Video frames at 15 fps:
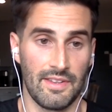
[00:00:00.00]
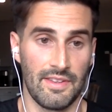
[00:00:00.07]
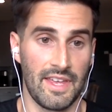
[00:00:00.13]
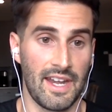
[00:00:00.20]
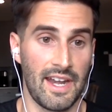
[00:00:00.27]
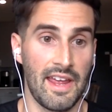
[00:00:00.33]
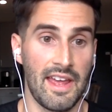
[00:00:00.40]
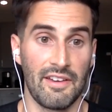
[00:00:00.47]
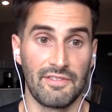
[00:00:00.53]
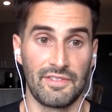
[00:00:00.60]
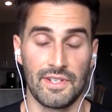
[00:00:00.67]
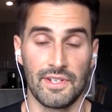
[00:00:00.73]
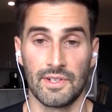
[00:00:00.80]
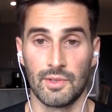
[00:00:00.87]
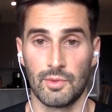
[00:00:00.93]
that I have
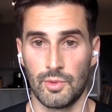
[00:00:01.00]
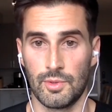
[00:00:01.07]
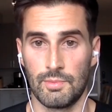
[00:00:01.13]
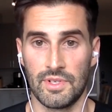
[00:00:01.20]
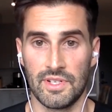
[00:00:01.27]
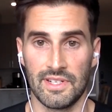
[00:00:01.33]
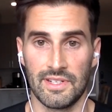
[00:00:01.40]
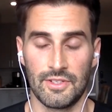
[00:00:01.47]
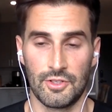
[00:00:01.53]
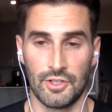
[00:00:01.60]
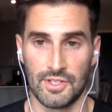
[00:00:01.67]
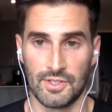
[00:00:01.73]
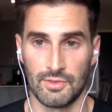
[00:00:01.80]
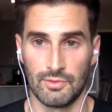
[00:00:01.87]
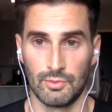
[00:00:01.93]
here would be
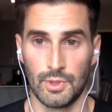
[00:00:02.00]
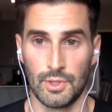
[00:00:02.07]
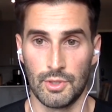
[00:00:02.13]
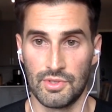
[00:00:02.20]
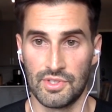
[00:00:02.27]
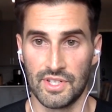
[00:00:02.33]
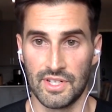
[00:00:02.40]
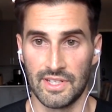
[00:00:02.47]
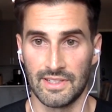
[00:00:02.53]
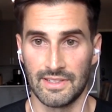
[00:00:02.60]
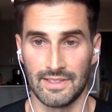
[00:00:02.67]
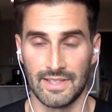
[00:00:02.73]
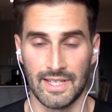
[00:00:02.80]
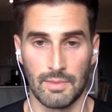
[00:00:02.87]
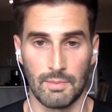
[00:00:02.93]
just reducing
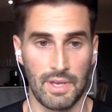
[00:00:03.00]
like